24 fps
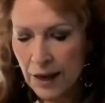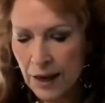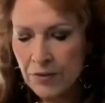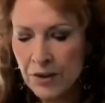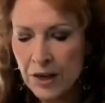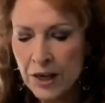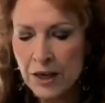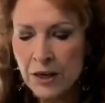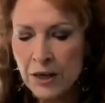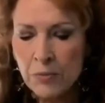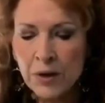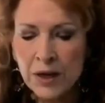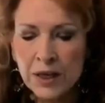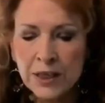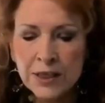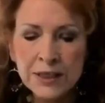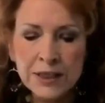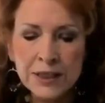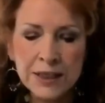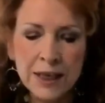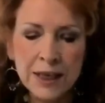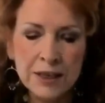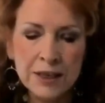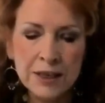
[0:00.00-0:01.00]
If anyone
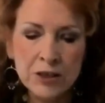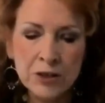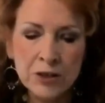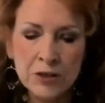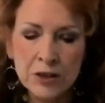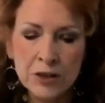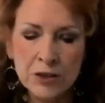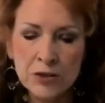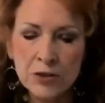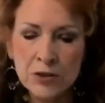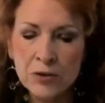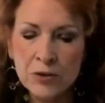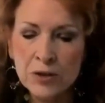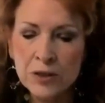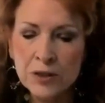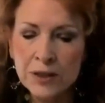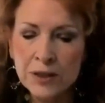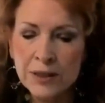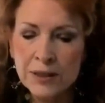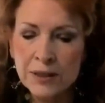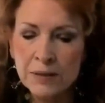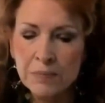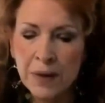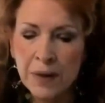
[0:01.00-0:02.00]
is telling you that Torah
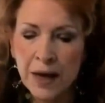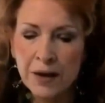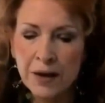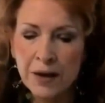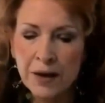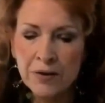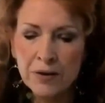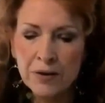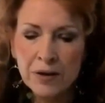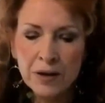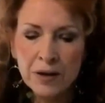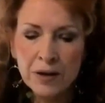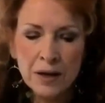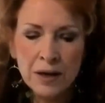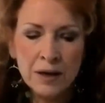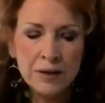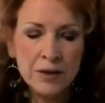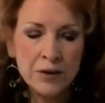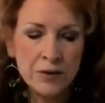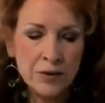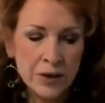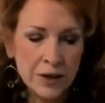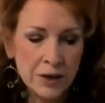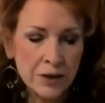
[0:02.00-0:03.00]
doesn't matter,
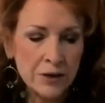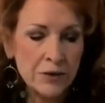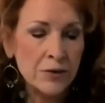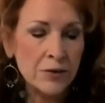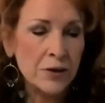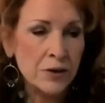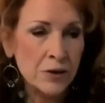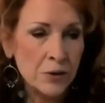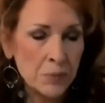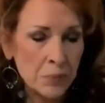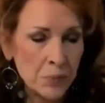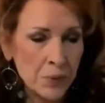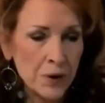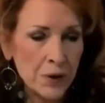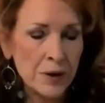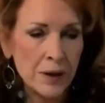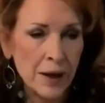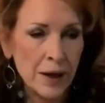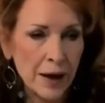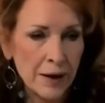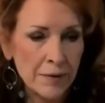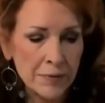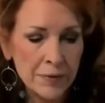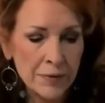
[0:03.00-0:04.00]
they're hindering your prayer
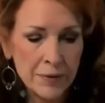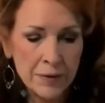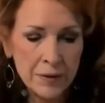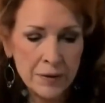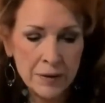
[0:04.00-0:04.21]
life.